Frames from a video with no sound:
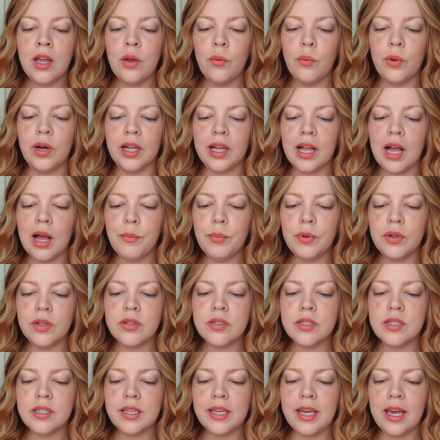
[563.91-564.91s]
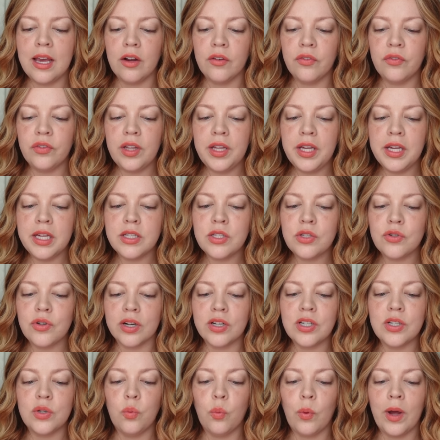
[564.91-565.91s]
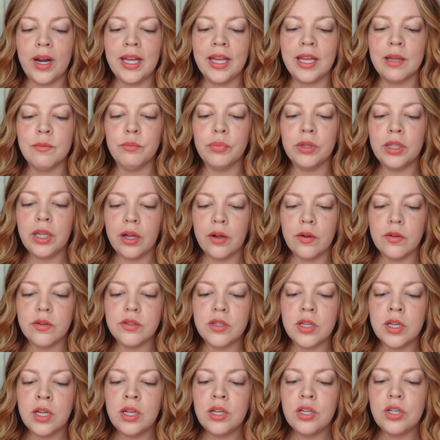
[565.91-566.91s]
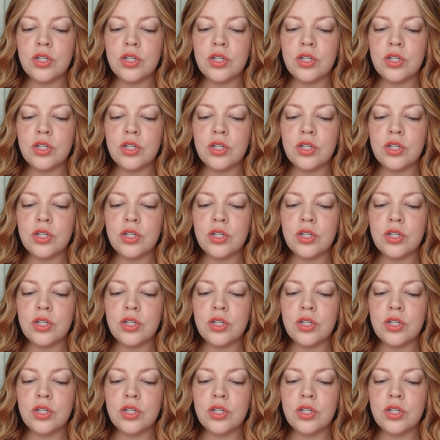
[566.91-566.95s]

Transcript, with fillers: when a couple's carefully constructed wedding implodes,